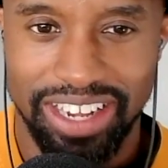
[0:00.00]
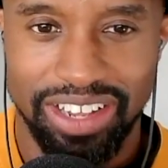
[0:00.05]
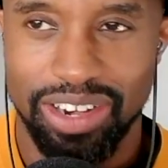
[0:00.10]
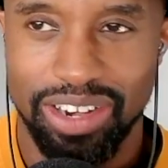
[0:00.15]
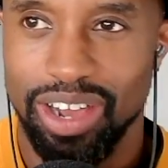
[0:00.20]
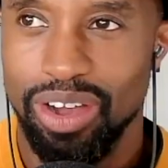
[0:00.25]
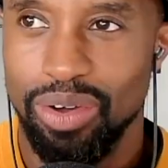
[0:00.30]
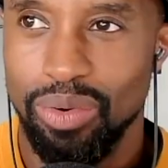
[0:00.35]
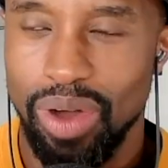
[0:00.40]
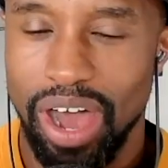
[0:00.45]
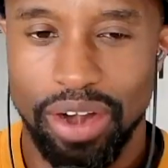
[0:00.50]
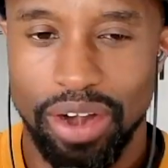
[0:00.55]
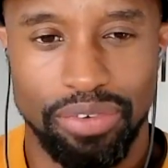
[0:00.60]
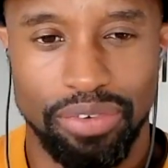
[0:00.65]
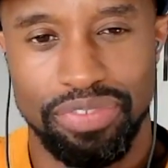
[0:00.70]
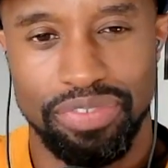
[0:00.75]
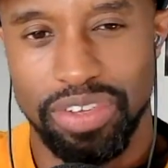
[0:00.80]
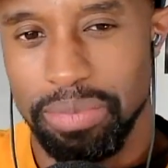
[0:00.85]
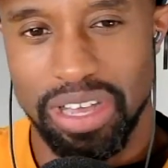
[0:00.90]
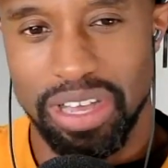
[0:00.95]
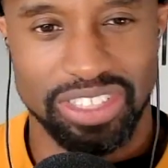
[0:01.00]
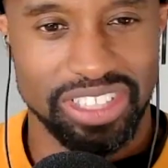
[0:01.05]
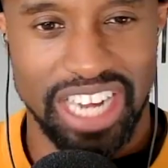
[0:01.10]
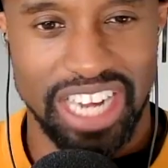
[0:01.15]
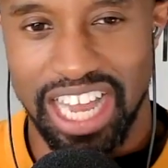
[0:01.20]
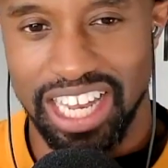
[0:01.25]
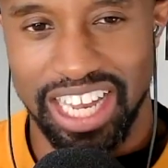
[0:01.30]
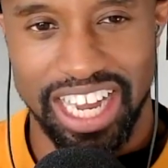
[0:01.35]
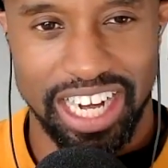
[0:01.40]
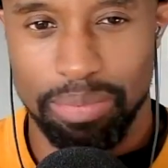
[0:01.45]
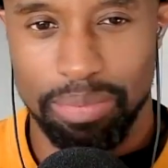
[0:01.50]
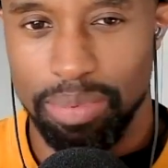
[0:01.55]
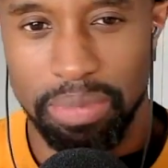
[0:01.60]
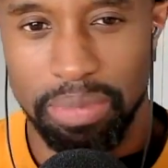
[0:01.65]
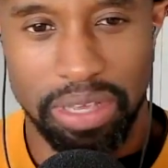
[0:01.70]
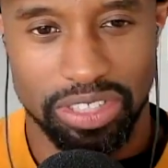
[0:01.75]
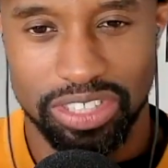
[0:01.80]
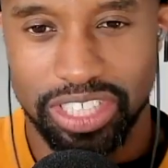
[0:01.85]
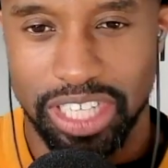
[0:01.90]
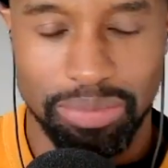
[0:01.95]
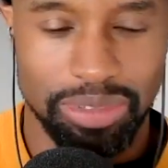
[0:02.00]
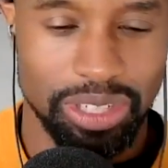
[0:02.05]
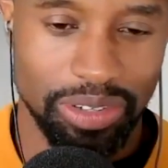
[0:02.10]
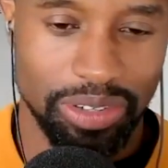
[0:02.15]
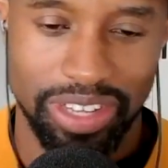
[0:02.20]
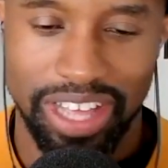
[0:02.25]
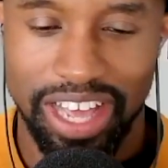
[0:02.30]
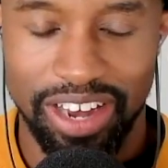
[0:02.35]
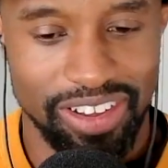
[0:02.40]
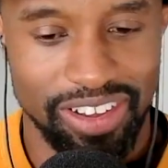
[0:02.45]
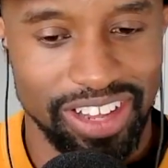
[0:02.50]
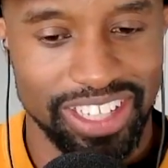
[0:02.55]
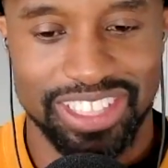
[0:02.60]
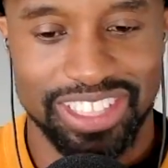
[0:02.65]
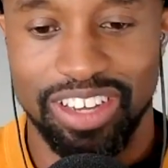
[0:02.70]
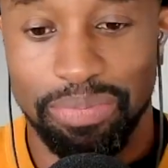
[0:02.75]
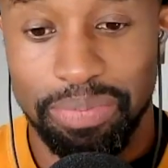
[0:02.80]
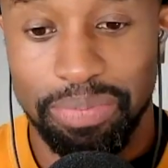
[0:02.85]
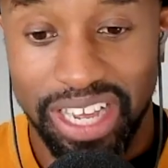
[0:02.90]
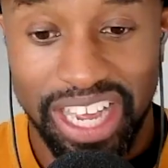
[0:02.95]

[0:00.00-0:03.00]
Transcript: why do females not like it, but males keep doing that and all that stuff.